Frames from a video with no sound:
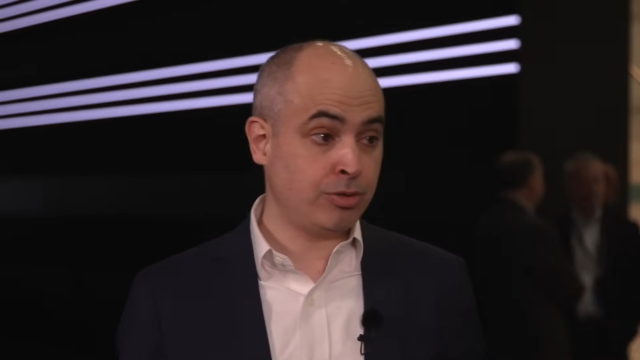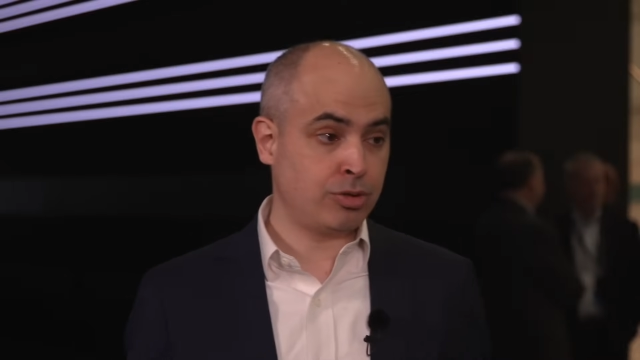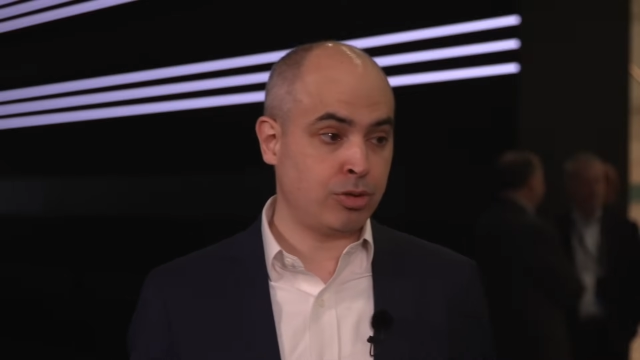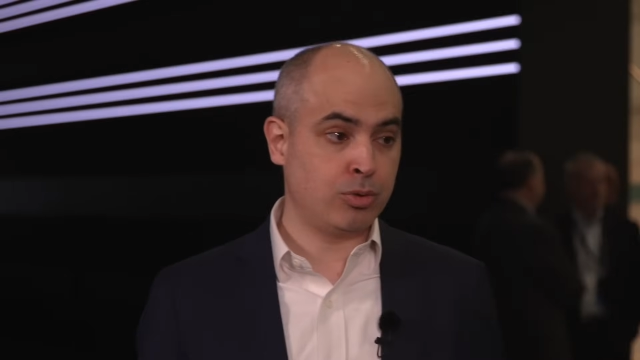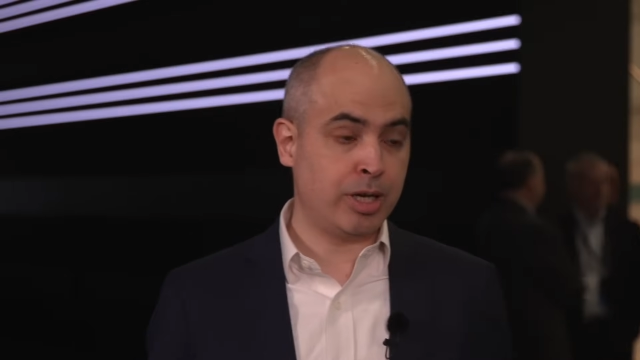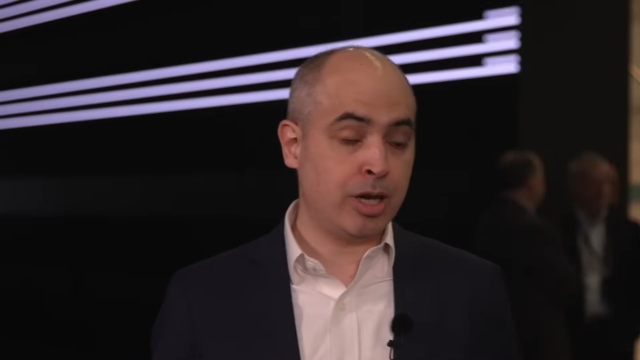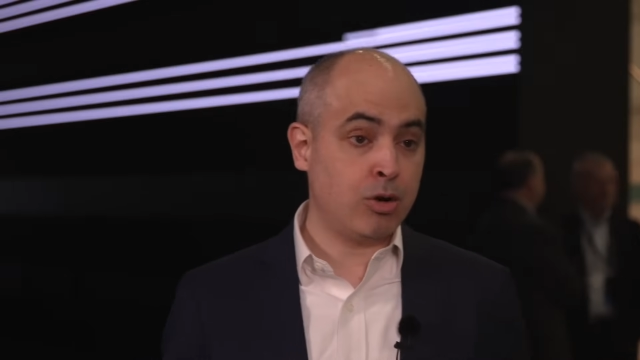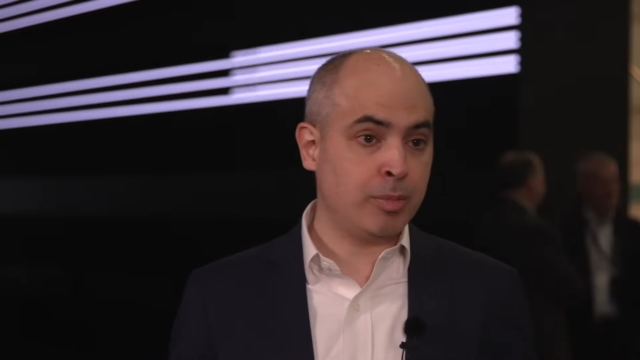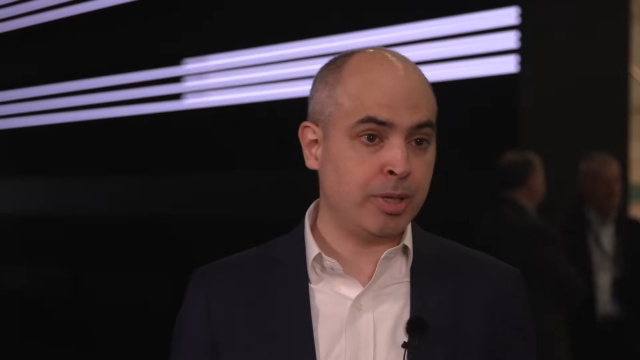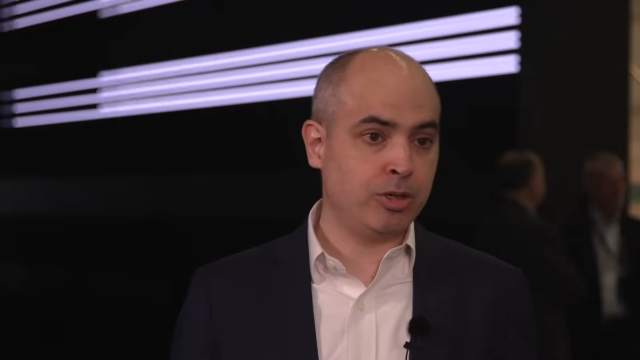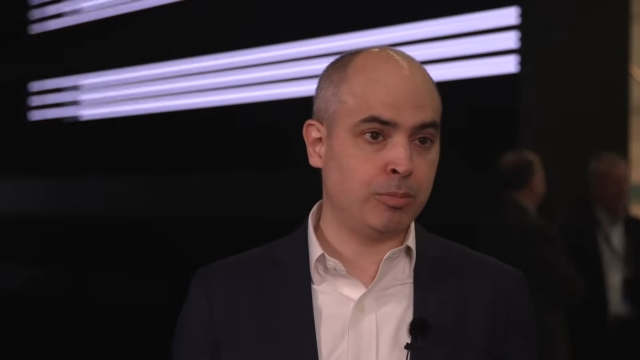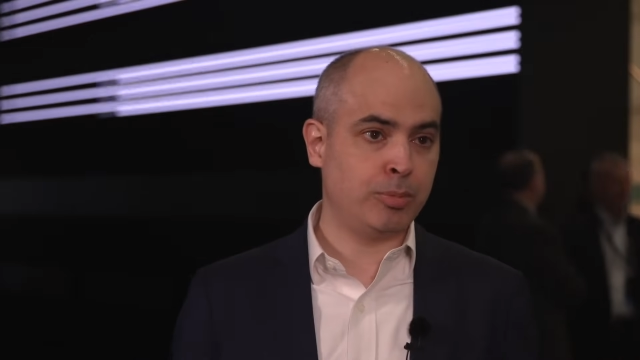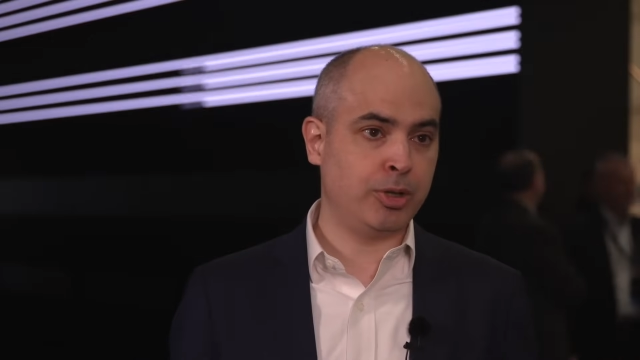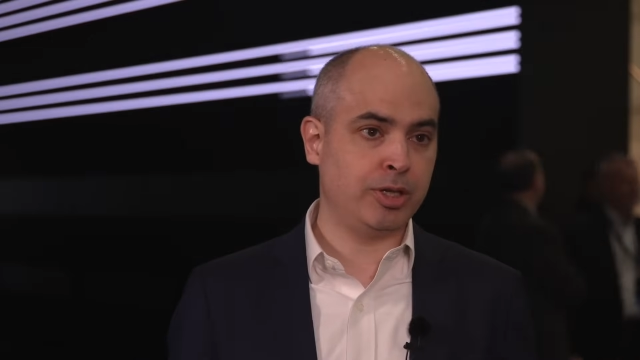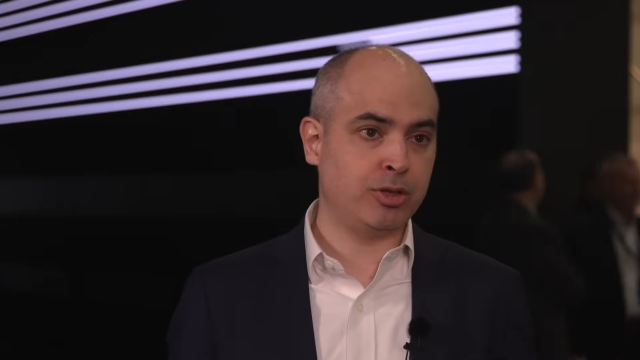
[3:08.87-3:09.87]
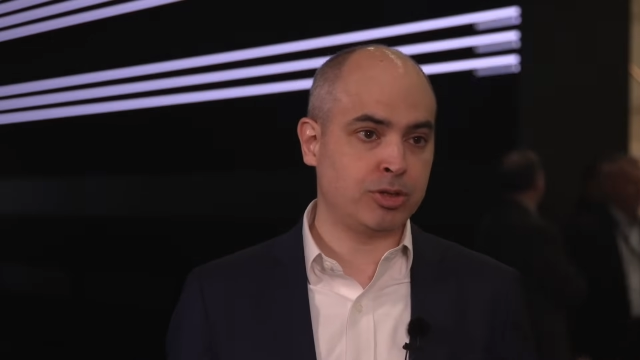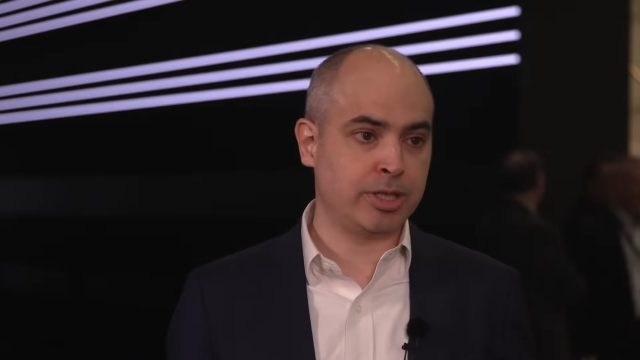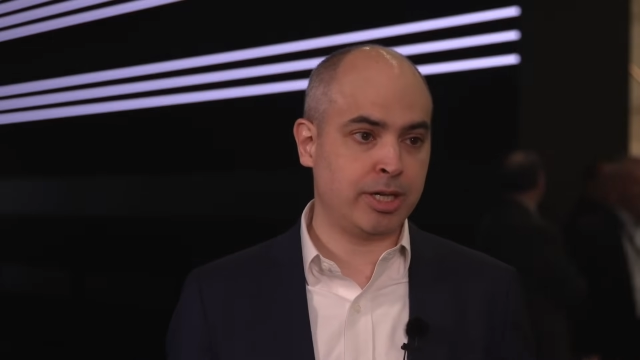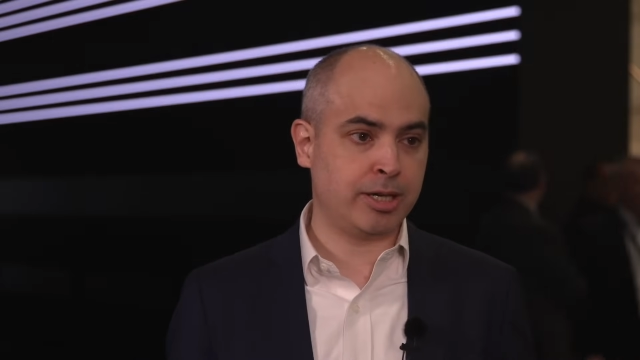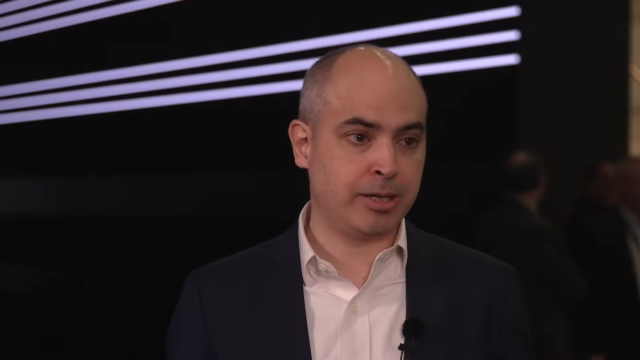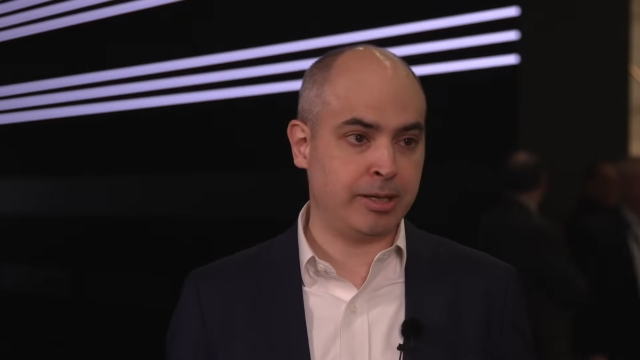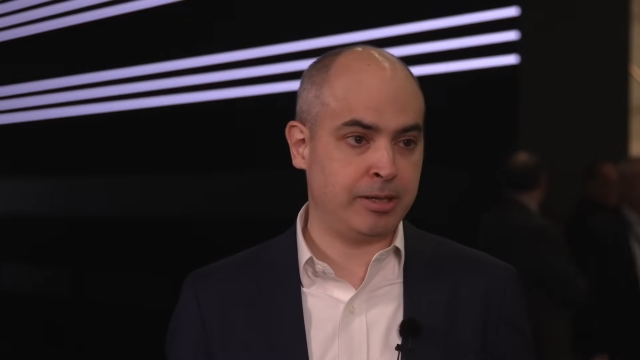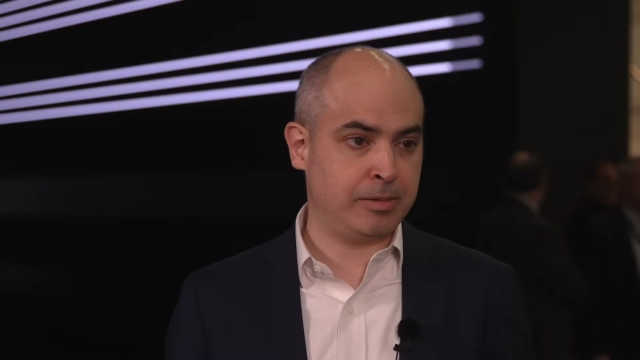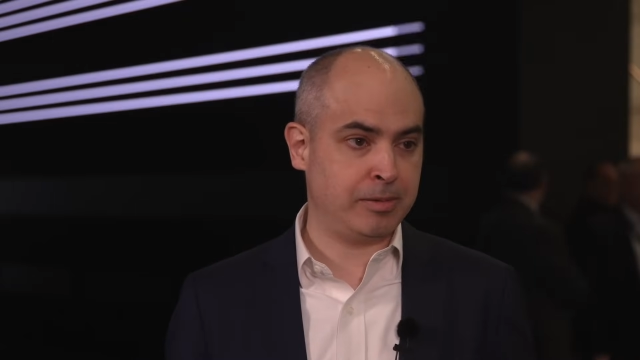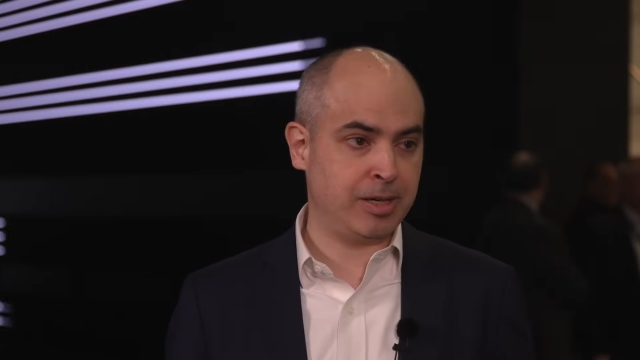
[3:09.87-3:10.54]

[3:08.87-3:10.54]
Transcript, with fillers: So now many operators are uh,